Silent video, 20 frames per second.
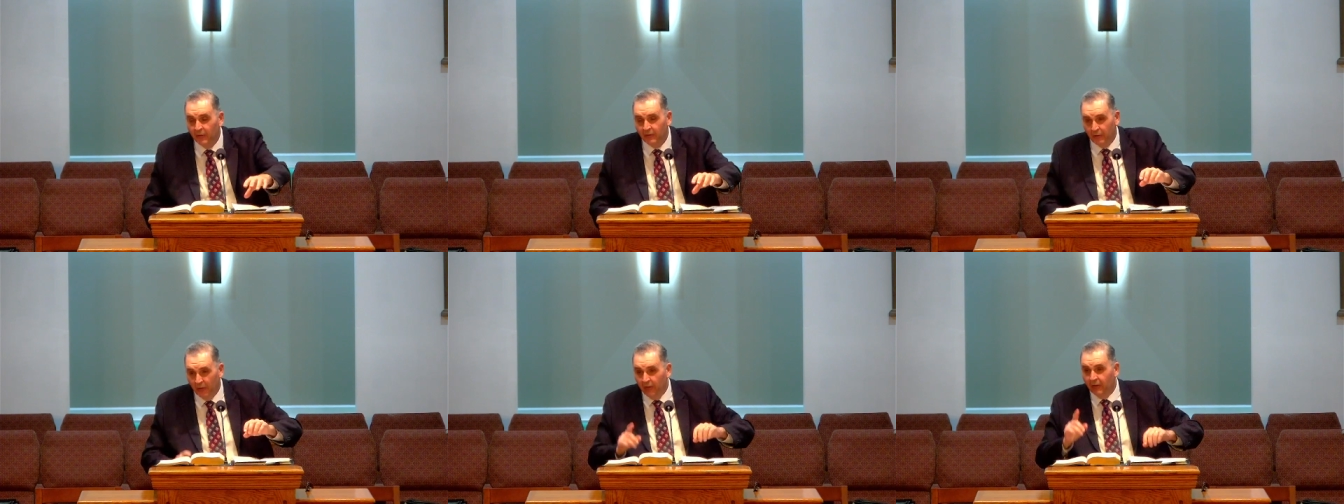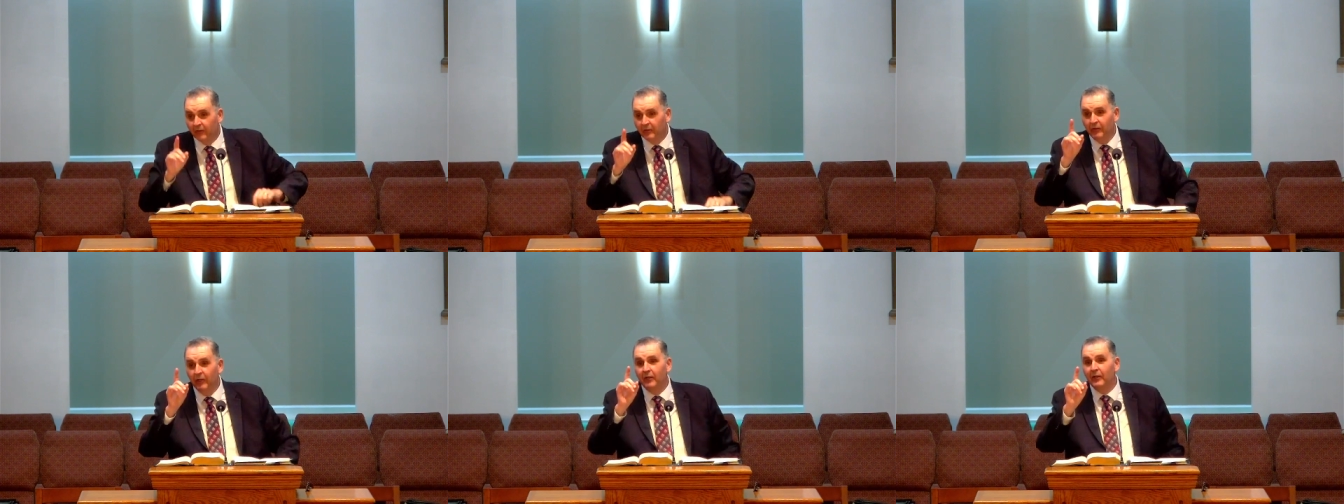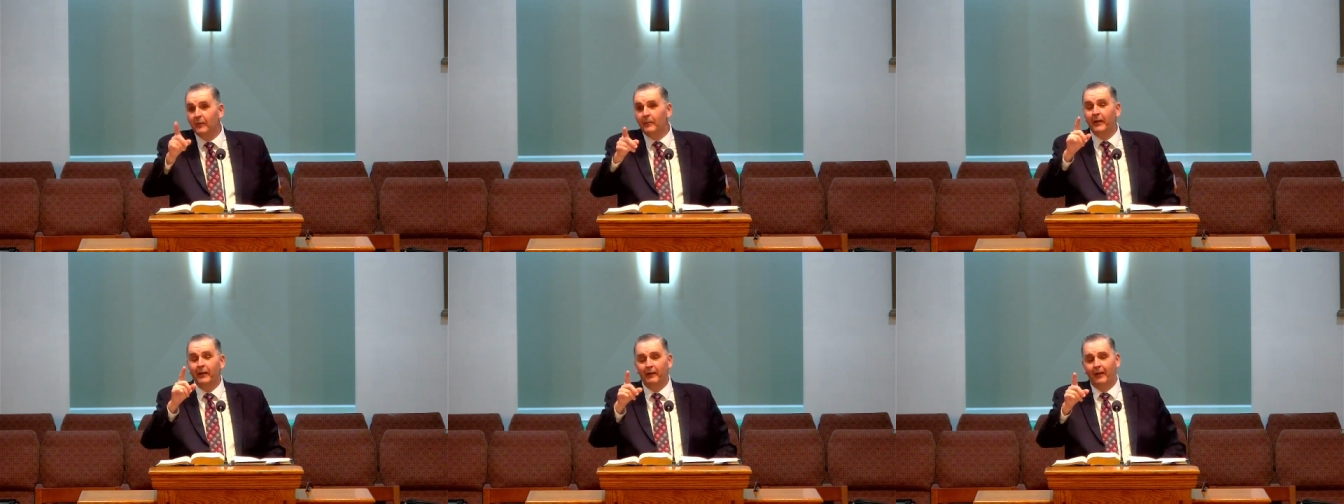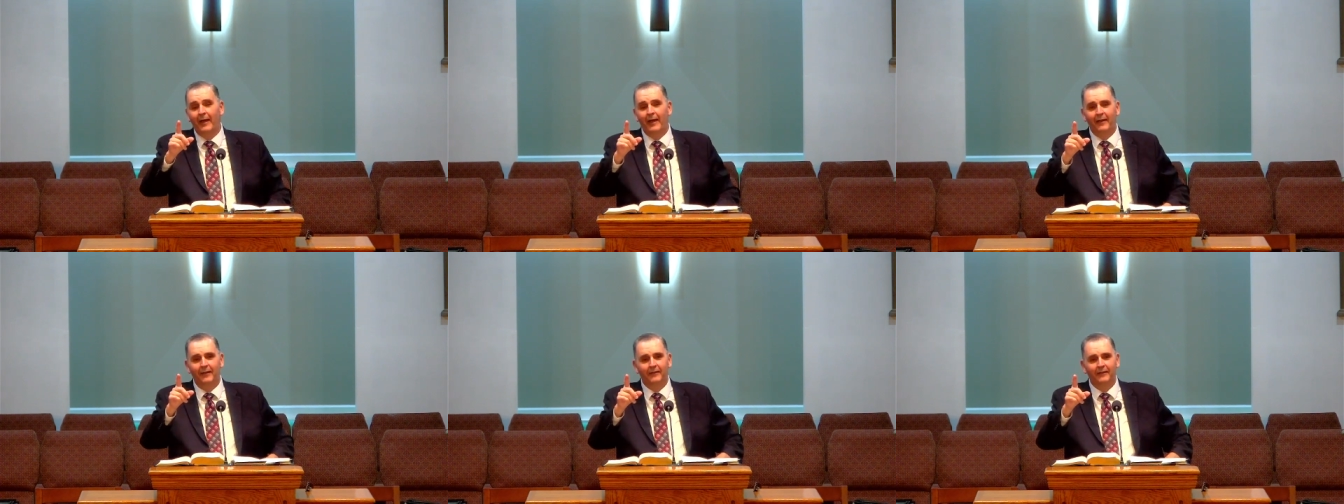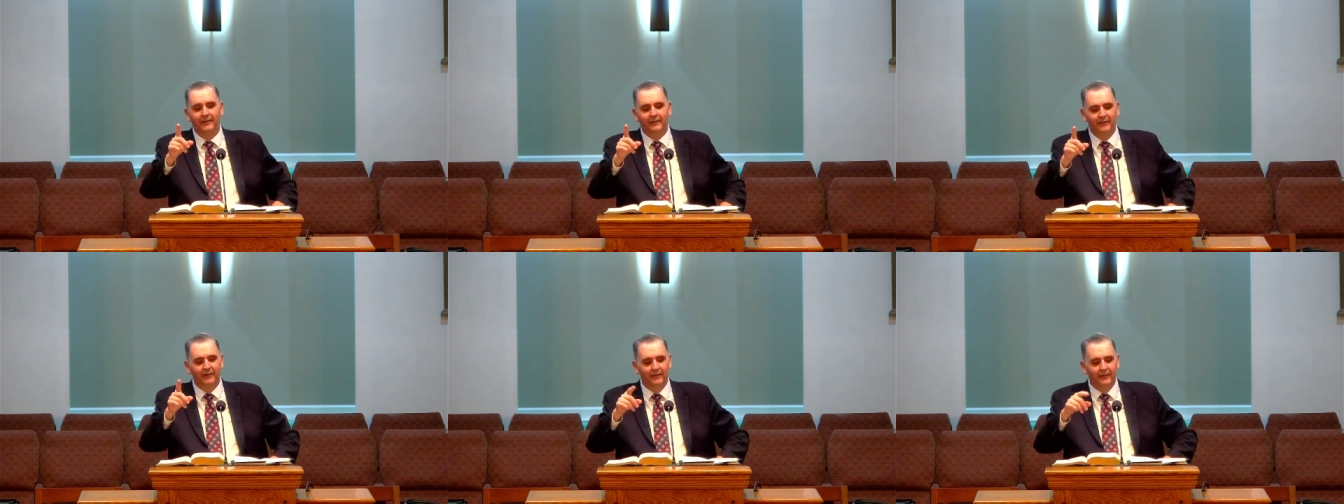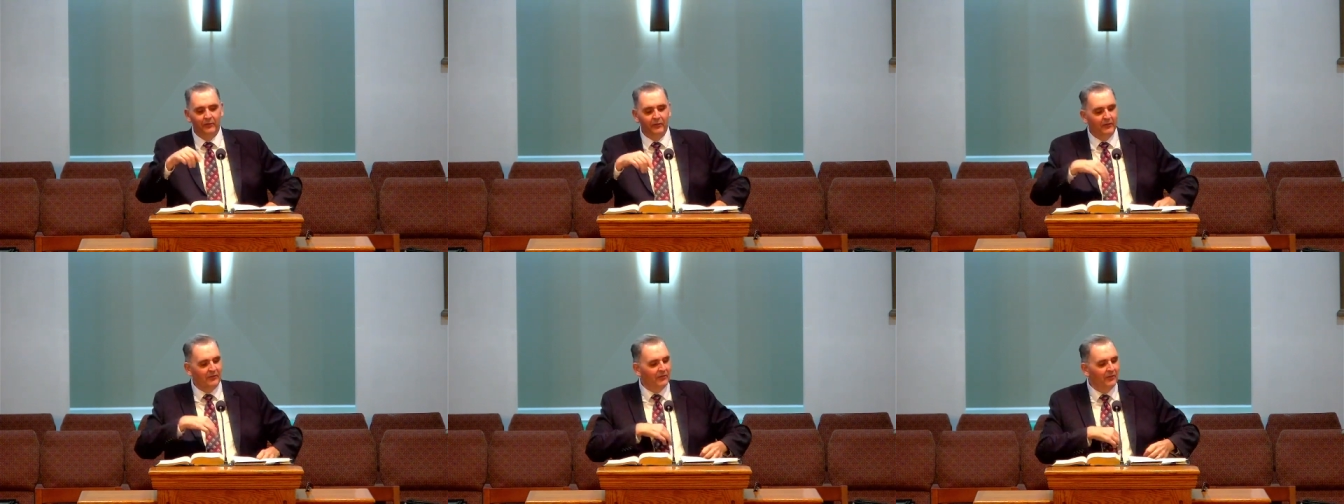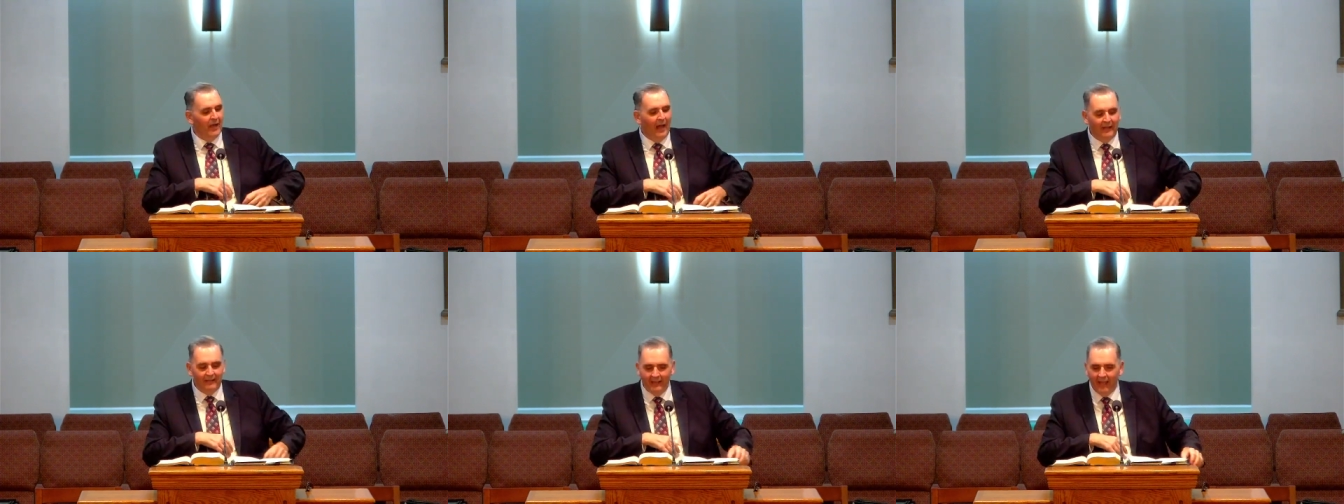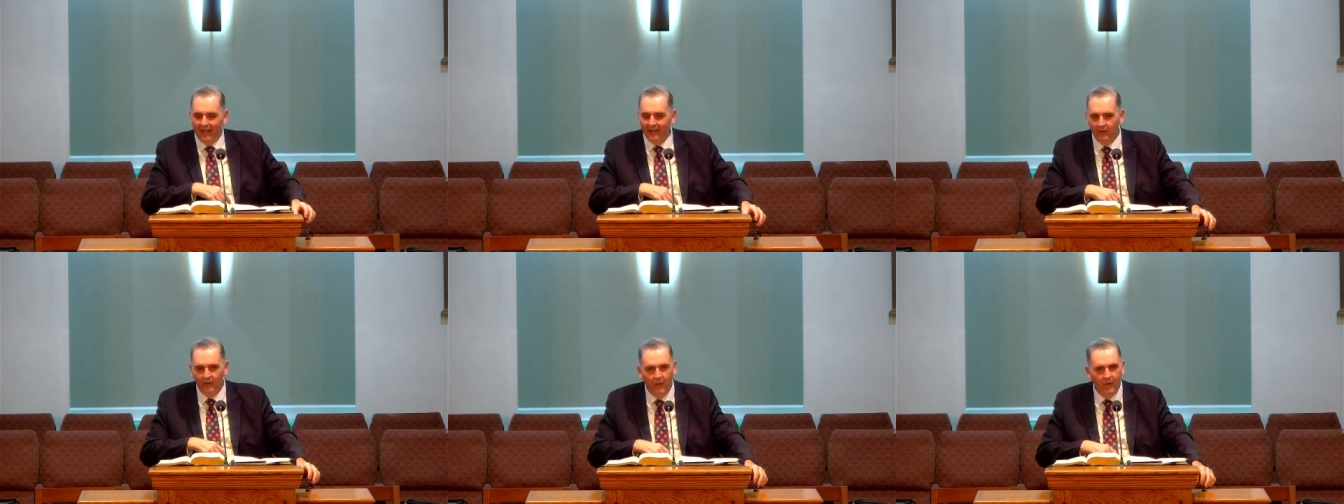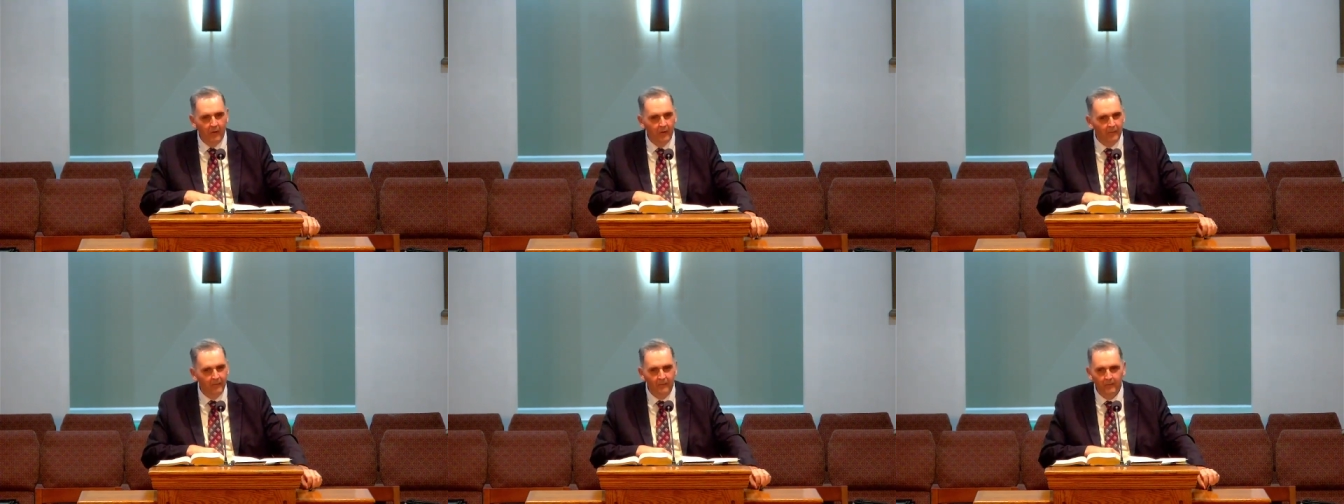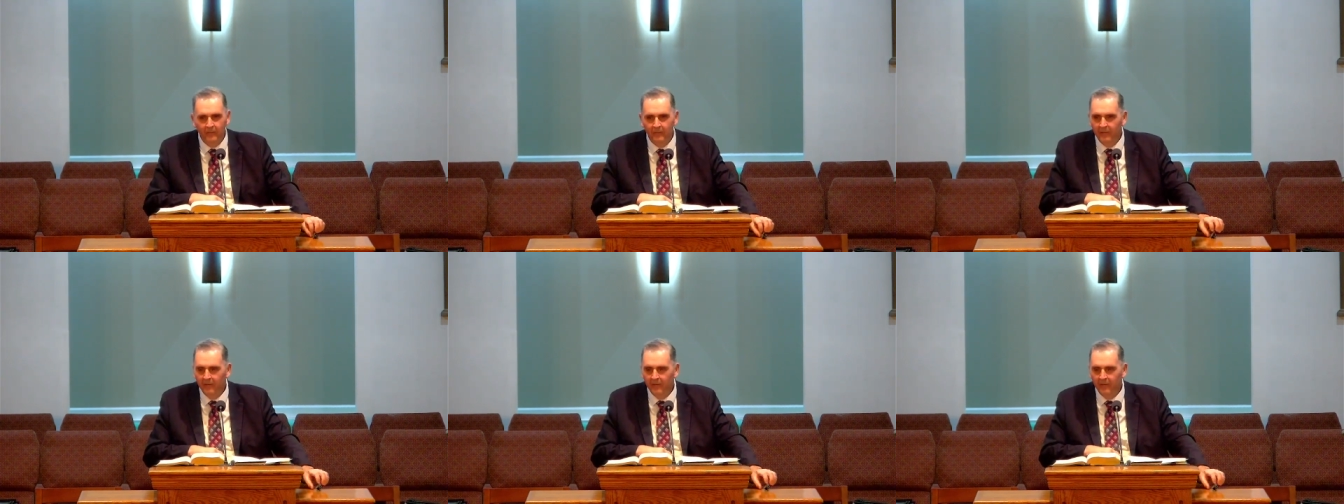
You're you're going to be glad I did this. It's not that long,